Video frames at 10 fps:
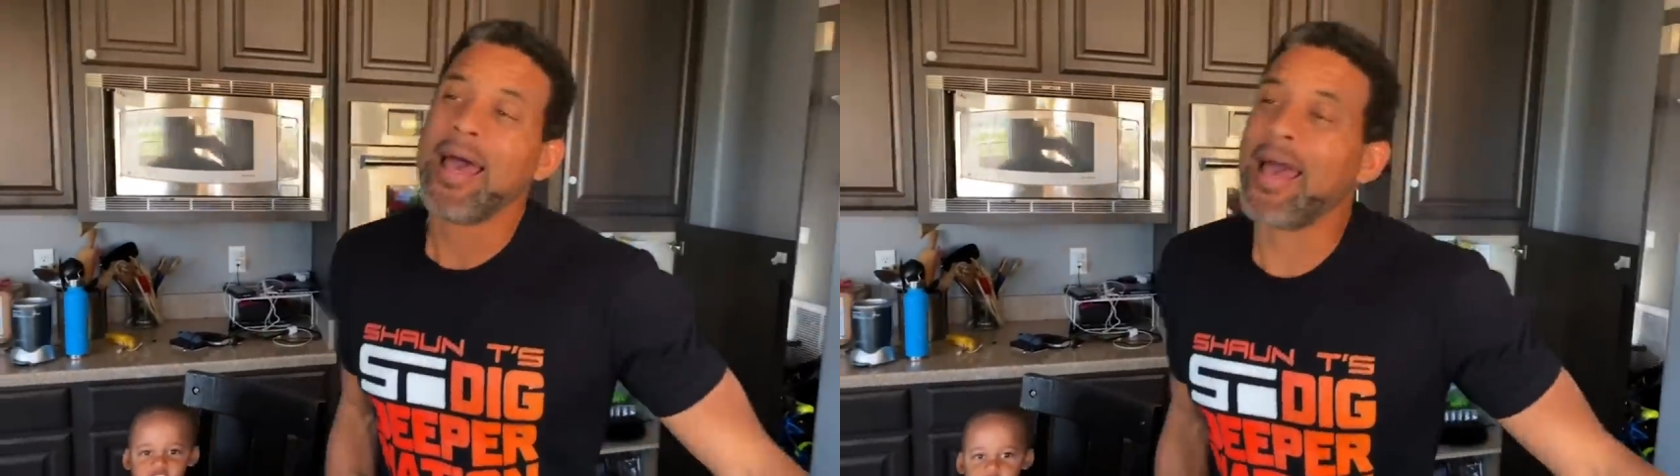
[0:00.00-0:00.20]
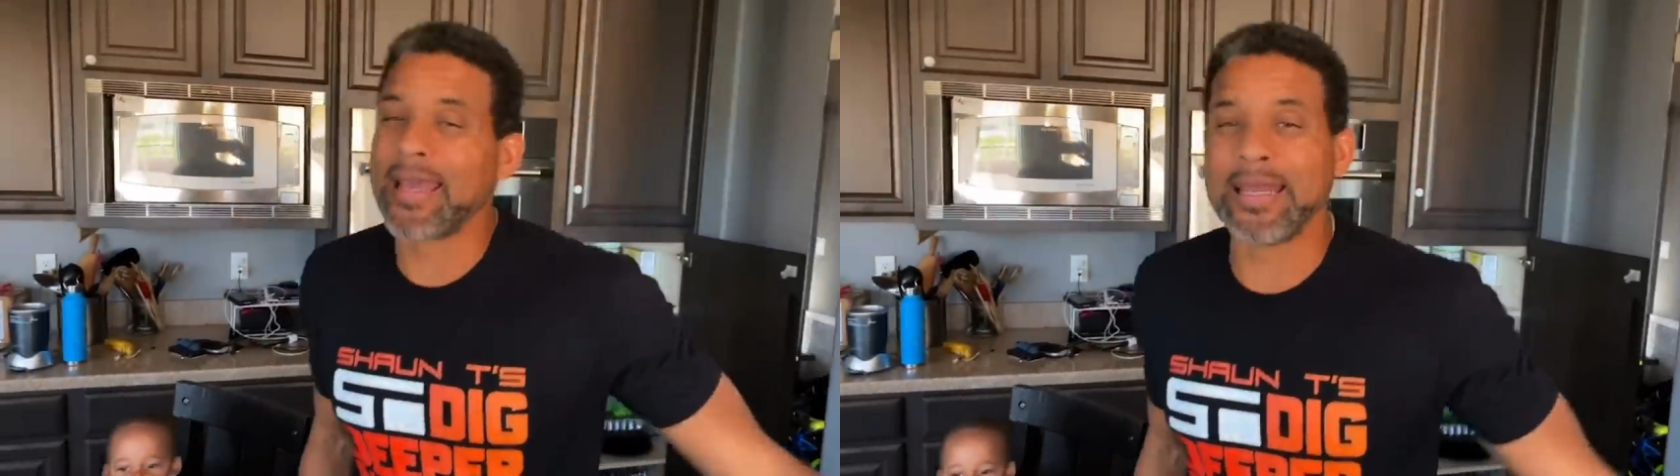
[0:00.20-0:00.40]

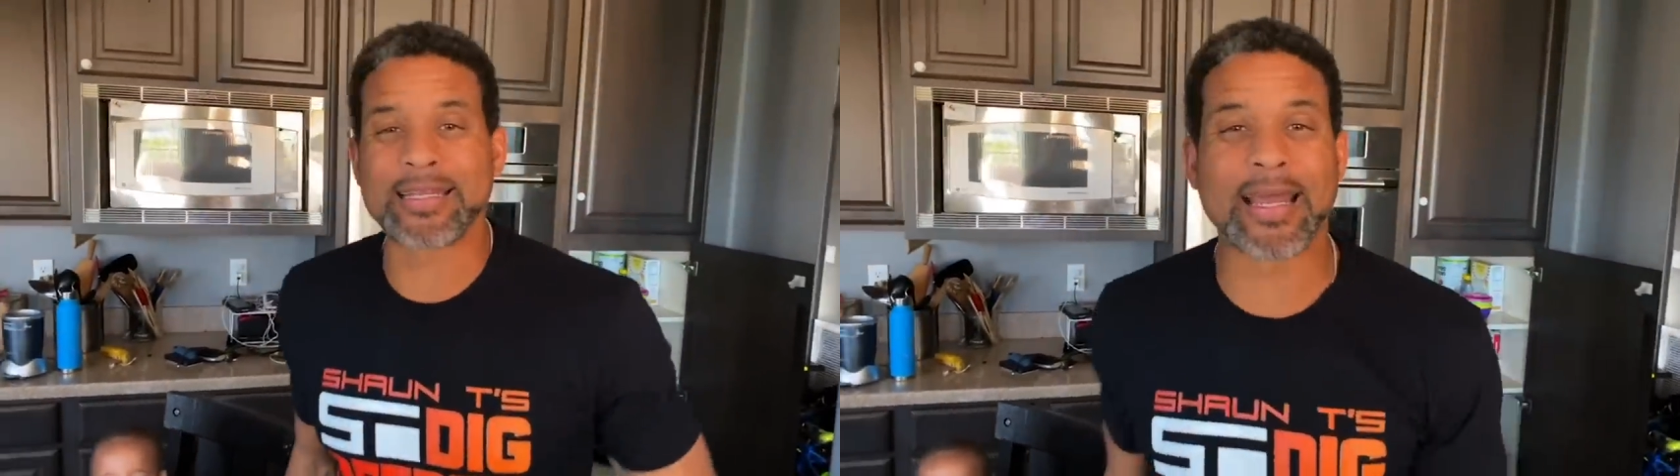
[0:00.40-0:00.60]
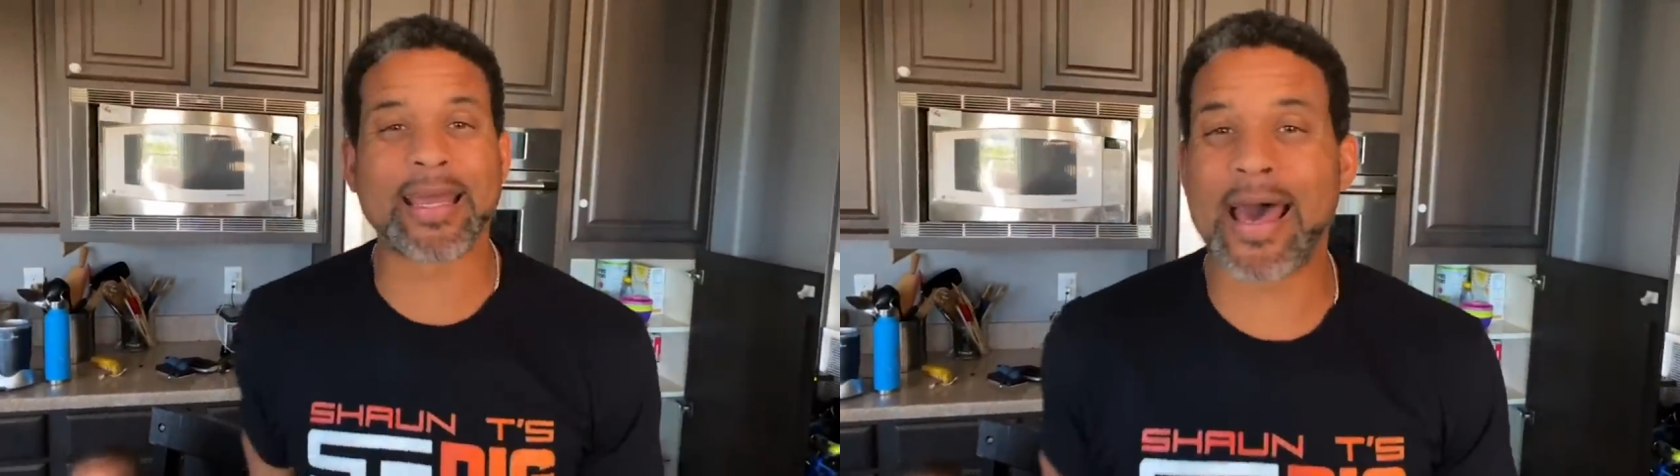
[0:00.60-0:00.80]
and eat
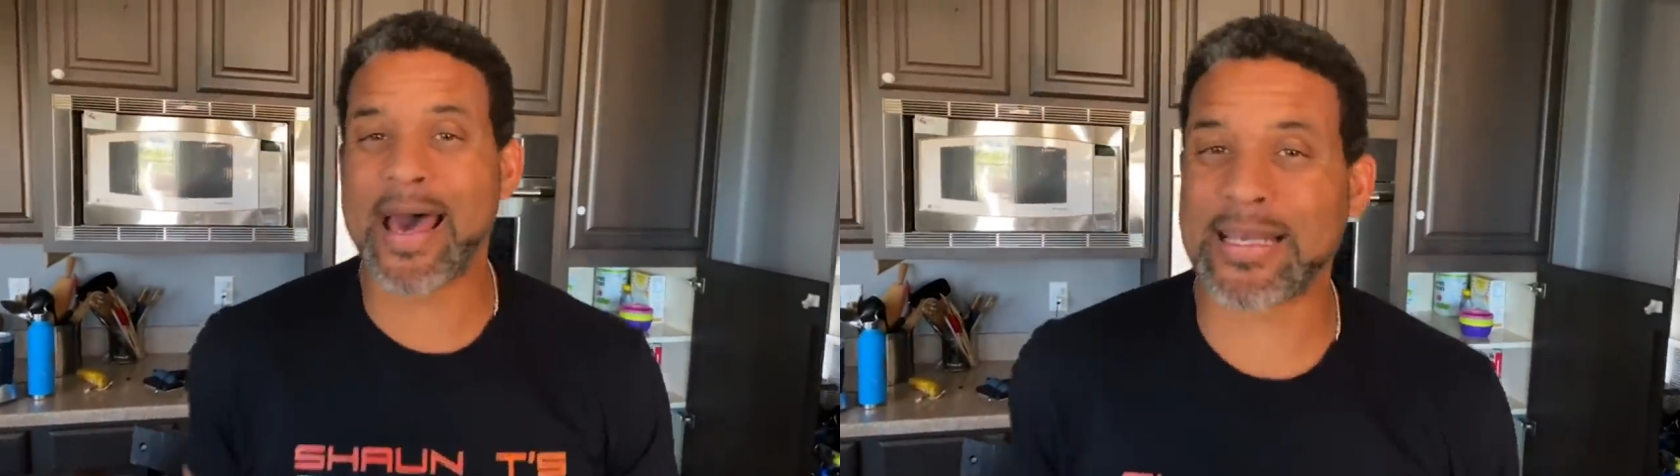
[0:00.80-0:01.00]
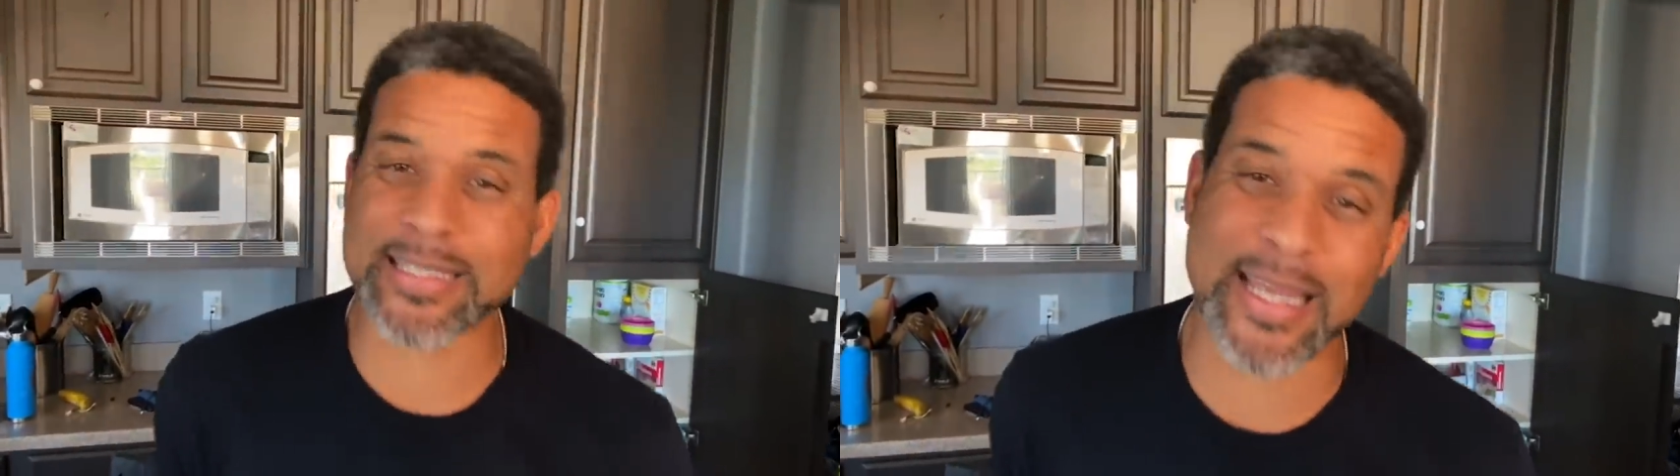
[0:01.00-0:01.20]
at the
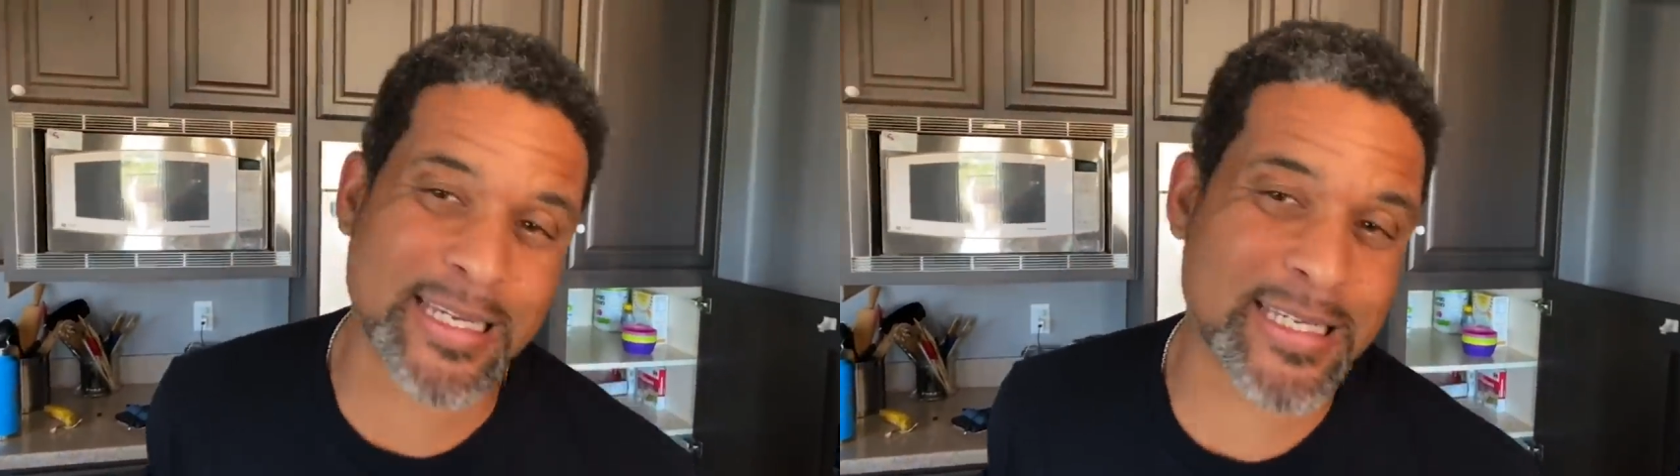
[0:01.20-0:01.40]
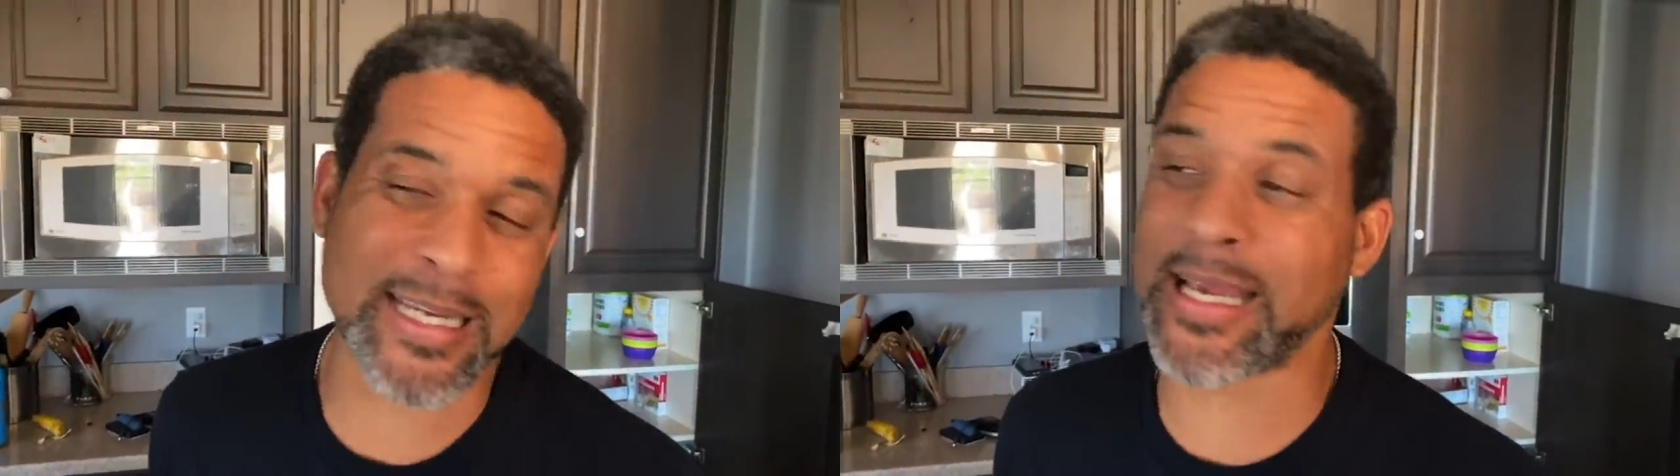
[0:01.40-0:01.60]
gas
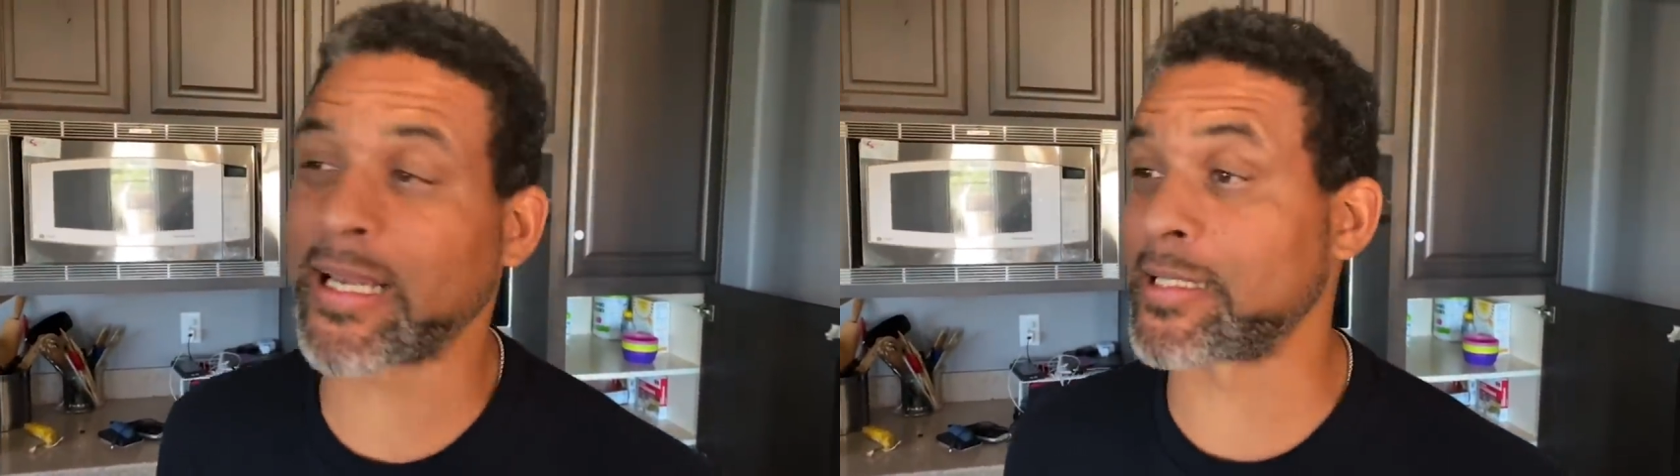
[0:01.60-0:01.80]
station